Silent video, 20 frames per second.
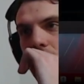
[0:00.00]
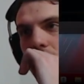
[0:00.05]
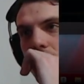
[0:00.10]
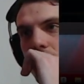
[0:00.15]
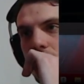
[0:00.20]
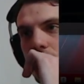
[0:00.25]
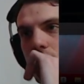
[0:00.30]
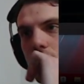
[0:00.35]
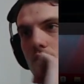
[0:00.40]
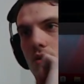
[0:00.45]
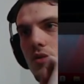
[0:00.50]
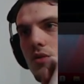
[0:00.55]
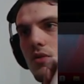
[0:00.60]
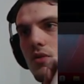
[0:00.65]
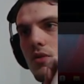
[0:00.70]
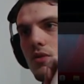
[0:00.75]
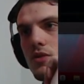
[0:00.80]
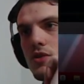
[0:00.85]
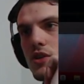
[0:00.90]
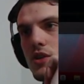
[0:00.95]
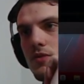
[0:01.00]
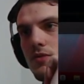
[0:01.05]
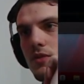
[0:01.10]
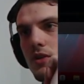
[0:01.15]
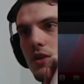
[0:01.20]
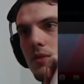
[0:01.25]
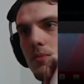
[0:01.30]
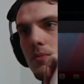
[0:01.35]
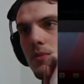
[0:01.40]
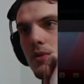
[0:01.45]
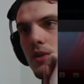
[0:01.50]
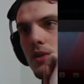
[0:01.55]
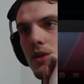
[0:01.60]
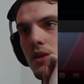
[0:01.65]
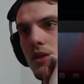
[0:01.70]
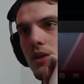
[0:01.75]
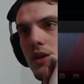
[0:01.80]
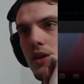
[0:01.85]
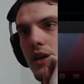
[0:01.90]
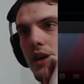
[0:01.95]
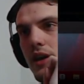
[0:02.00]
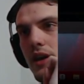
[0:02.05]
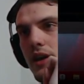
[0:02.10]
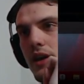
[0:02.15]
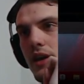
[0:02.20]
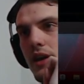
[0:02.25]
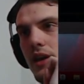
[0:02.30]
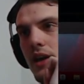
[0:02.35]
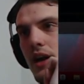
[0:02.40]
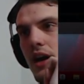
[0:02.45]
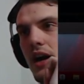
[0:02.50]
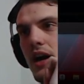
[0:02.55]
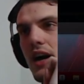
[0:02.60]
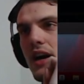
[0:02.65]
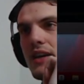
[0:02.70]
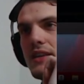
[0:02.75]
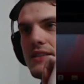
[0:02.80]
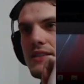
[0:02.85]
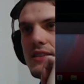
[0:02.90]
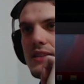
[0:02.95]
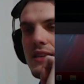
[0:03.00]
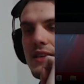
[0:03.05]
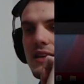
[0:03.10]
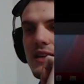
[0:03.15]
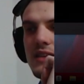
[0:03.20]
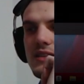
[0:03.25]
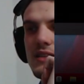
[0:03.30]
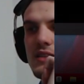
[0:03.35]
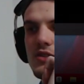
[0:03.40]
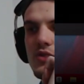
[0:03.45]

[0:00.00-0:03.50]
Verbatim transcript: So Shift and B, A. Ah, I see, I see.